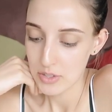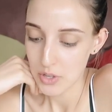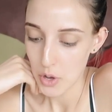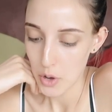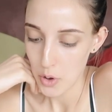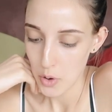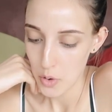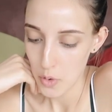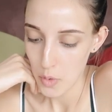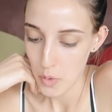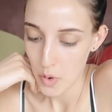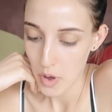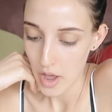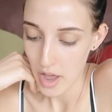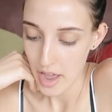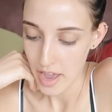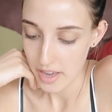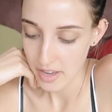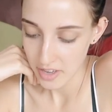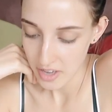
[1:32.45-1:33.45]
So
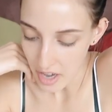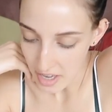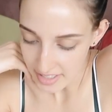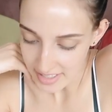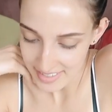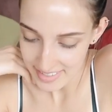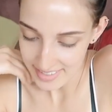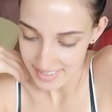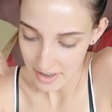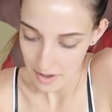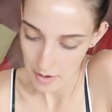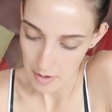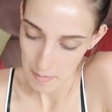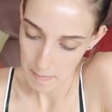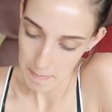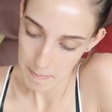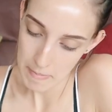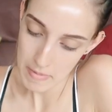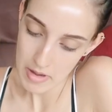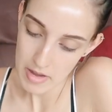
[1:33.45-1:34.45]
I got
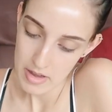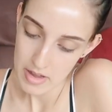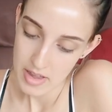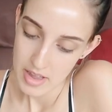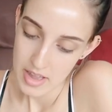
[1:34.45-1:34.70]
some,